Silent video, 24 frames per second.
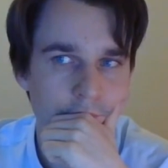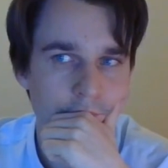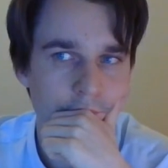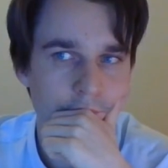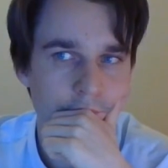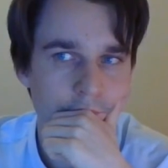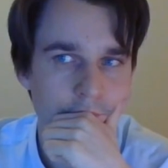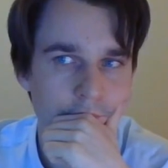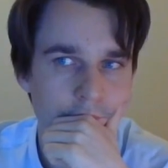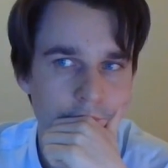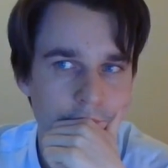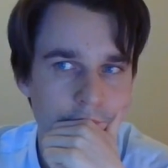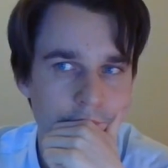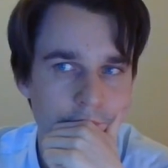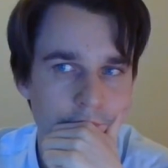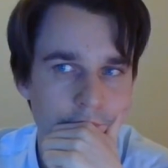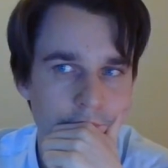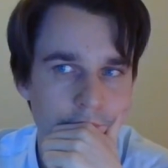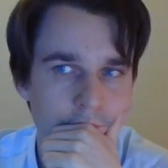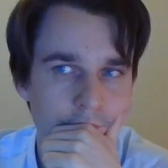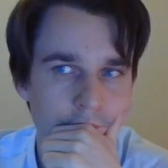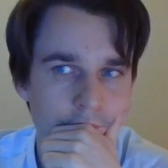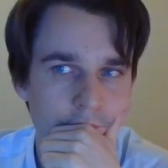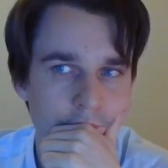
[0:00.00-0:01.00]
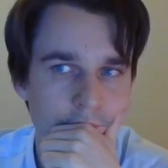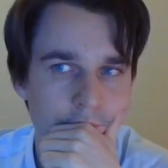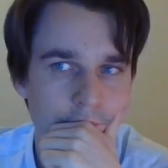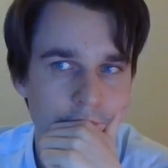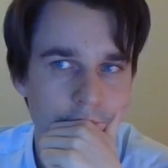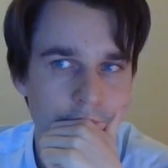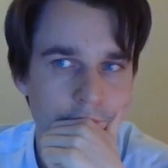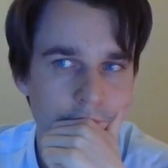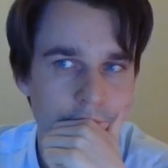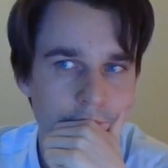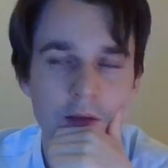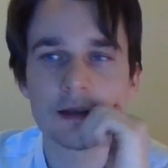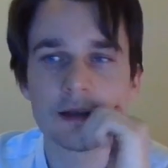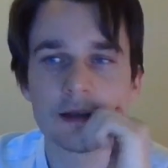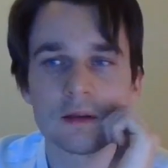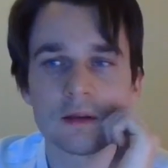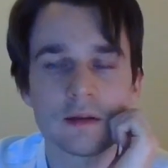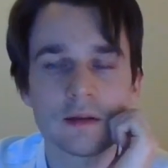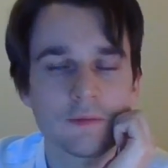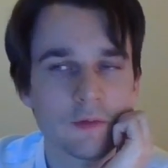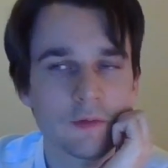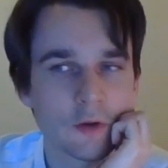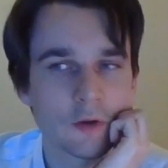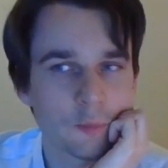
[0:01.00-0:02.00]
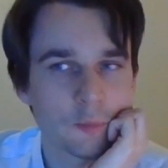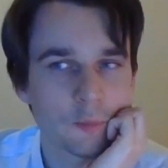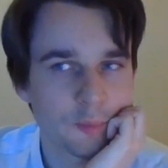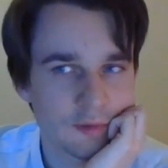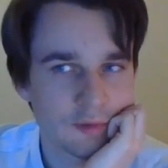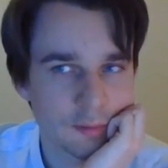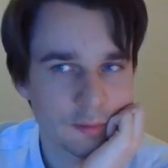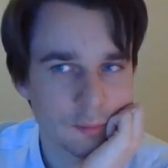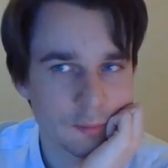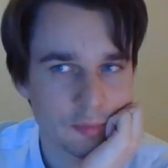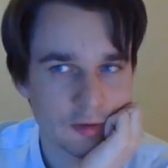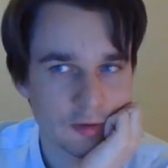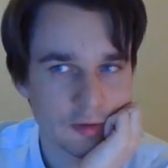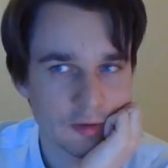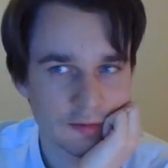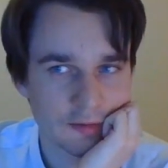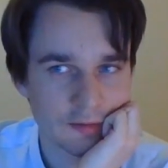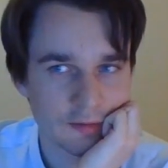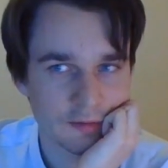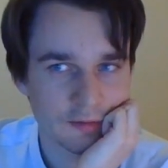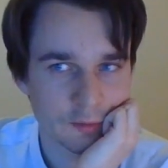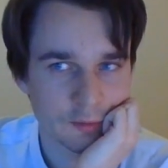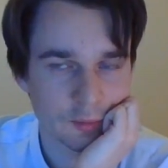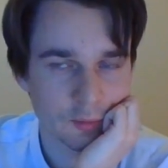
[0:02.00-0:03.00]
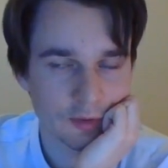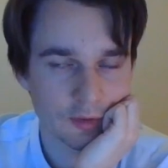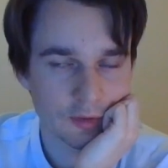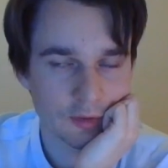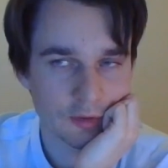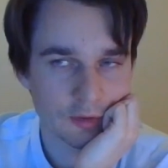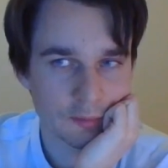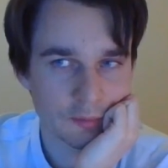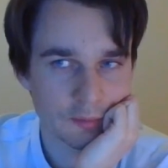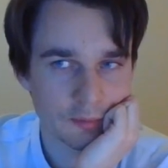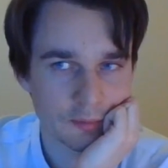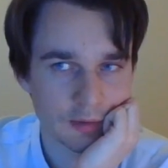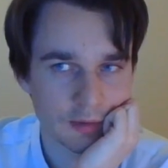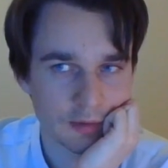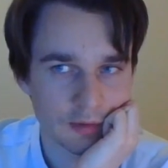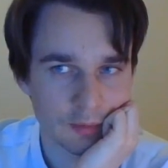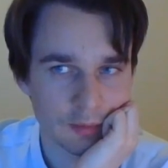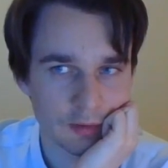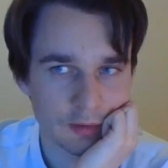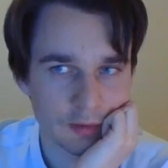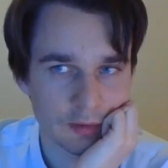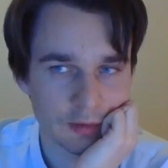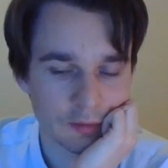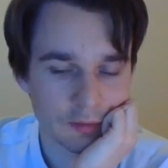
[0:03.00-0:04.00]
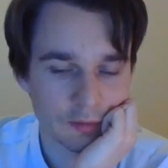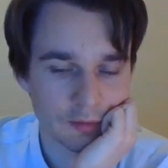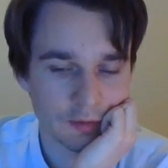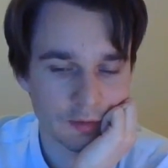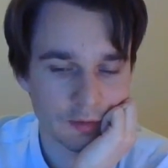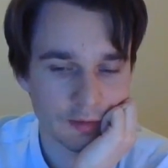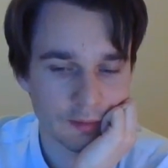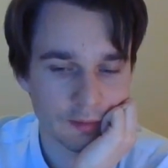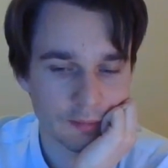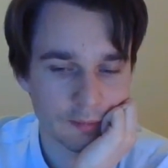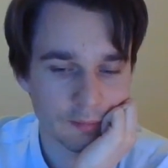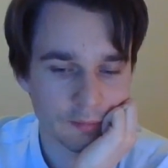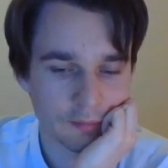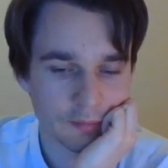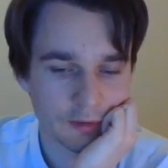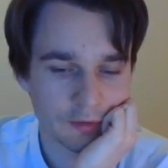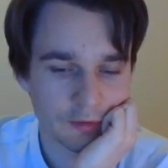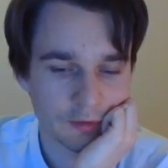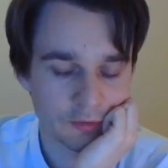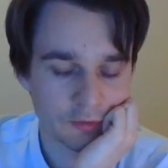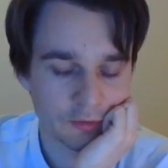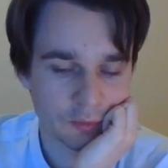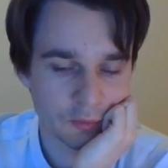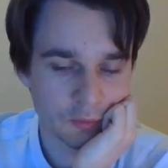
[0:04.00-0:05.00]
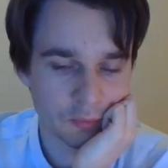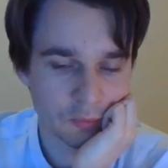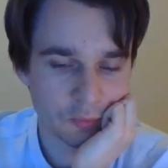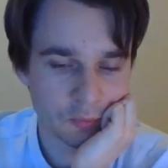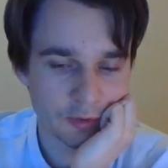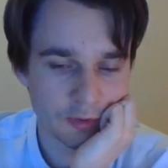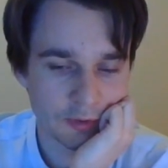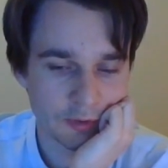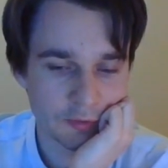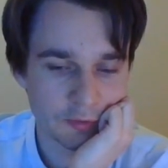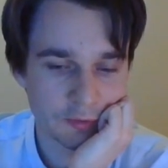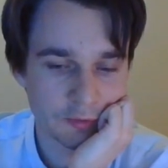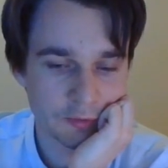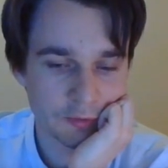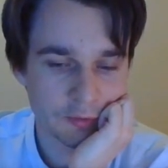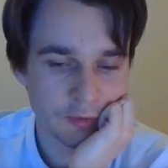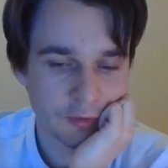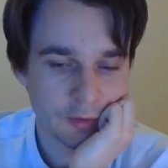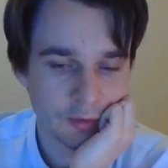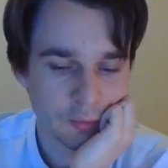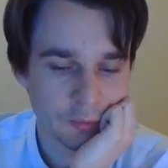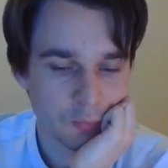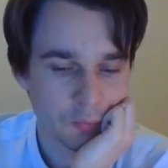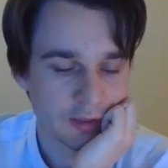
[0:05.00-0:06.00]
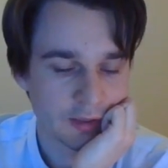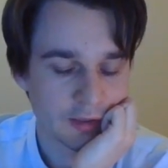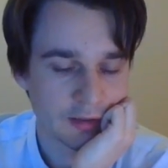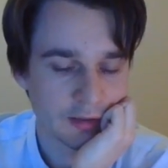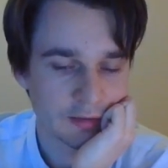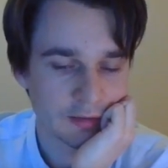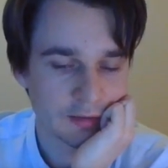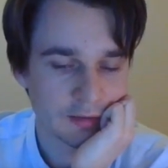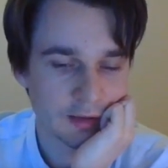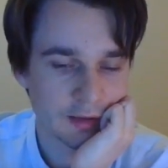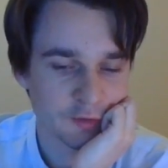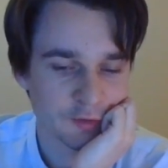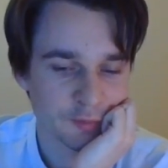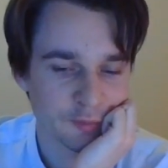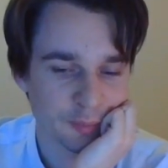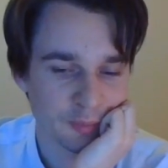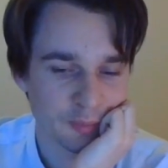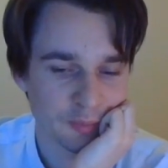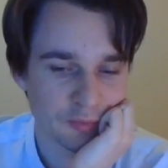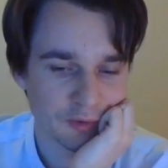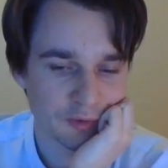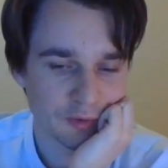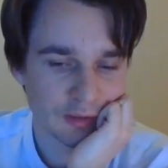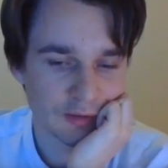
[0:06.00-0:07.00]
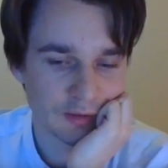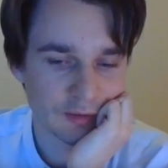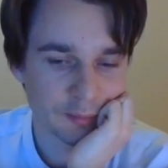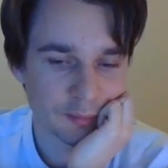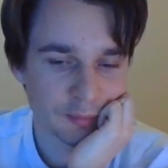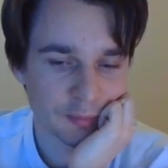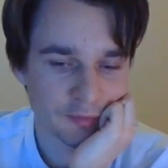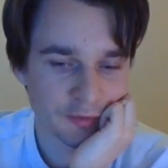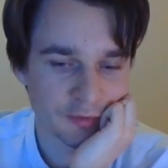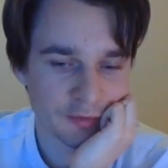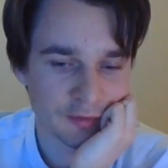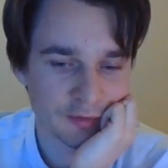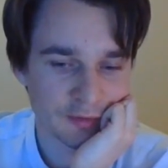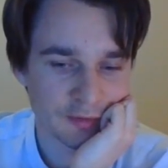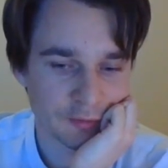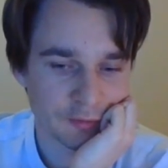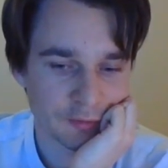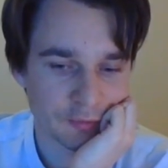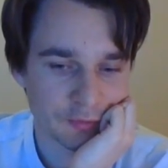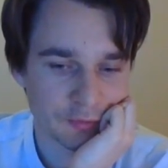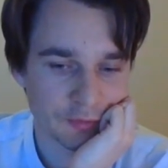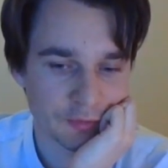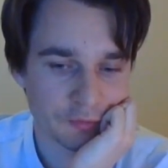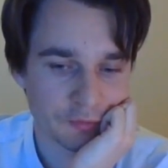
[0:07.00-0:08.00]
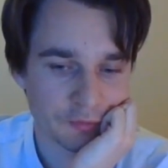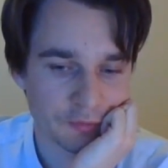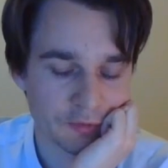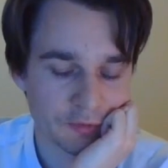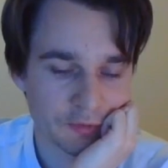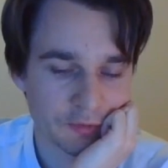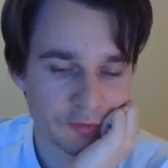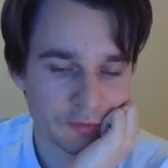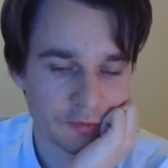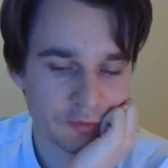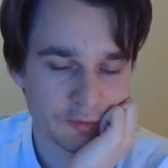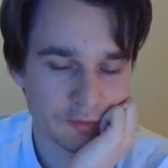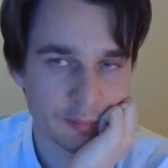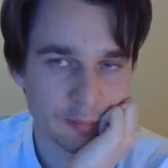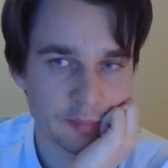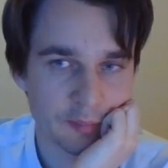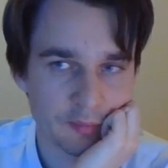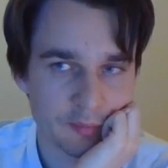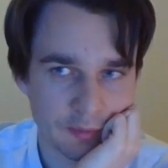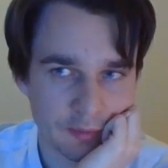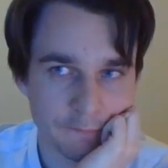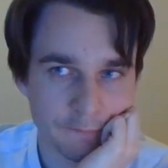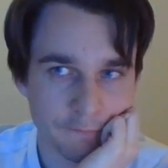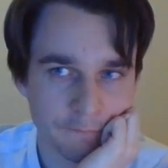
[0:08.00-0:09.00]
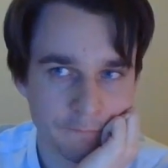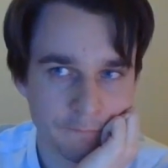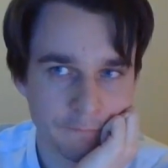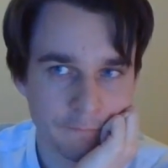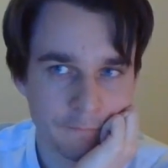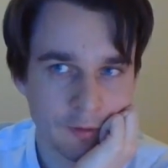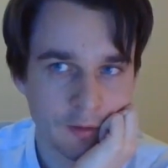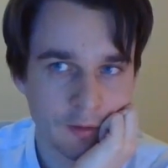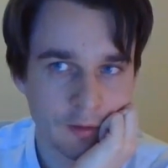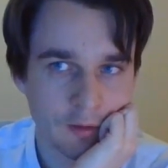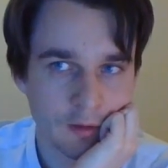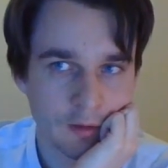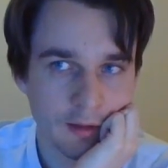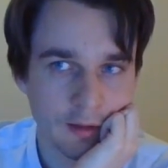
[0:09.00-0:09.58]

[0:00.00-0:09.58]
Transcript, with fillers: Yeah. Um, and the development template—that's the one that you mean um, that you showed where. We get that dashboard and percentage yeah. for different steps. Yeah, yeah actually,